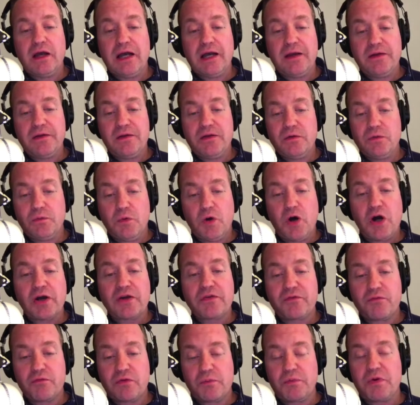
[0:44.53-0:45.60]
you'll
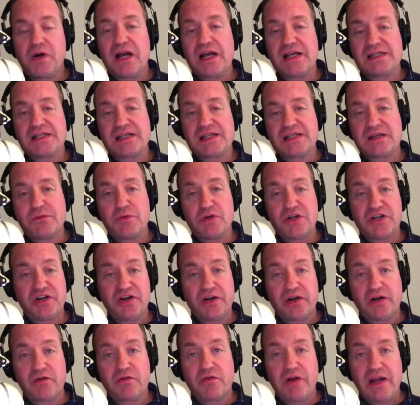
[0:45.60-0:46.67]
walk through a process in which you're
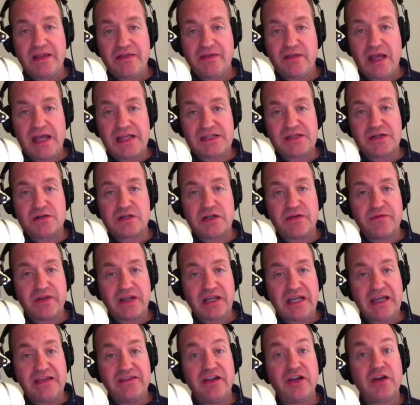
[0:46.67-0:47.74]
going to create that
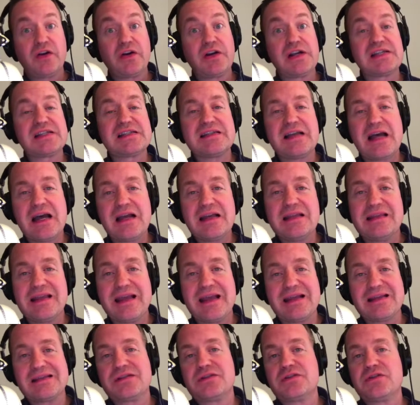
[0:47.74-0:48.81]
certificate, and then you're going to assign
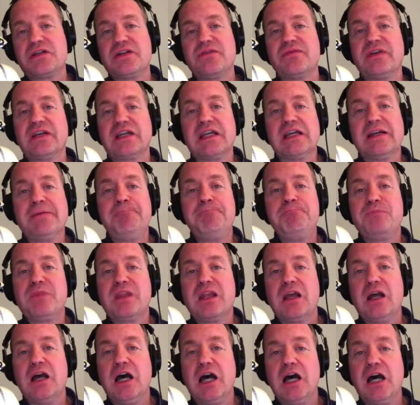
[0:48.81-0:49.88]
that certificate
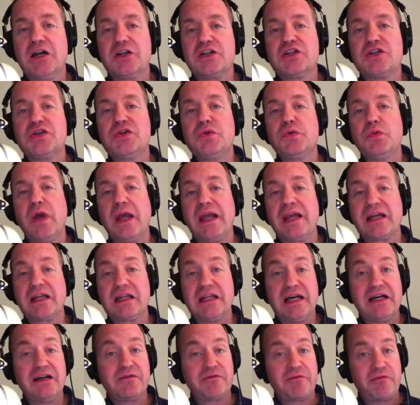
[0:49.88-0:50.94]
to a
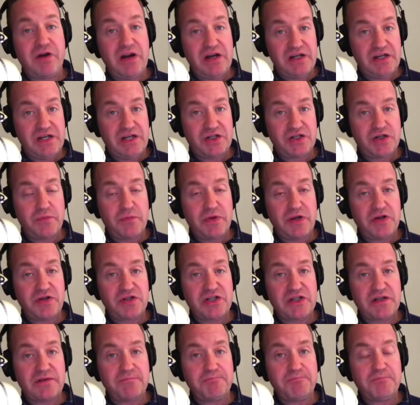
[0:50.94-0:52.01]
CloudFront
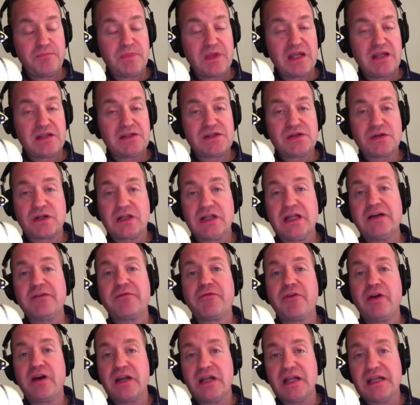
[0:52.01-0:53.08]
distribution. So
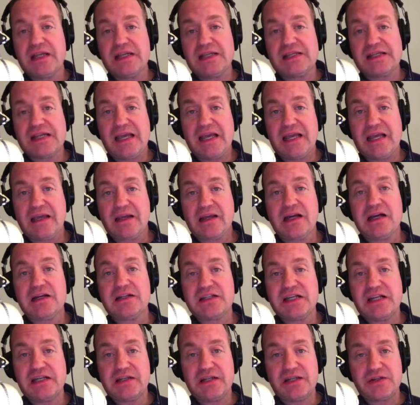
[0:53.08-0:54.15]
CloudFront is a
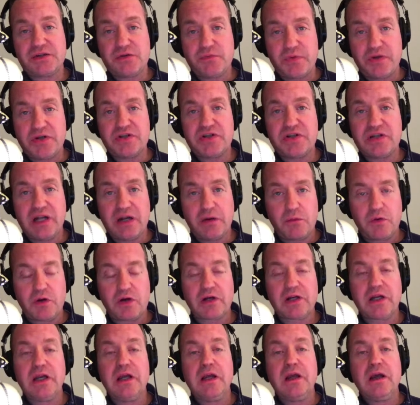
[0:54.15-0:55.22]
content distribution
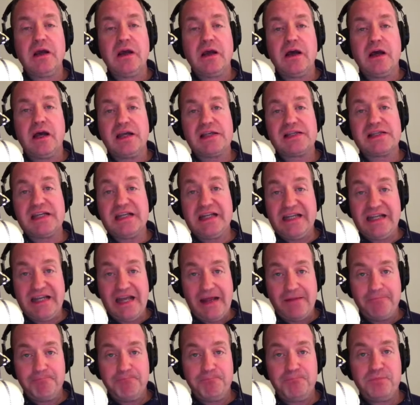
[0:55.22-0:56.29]
network, CDN,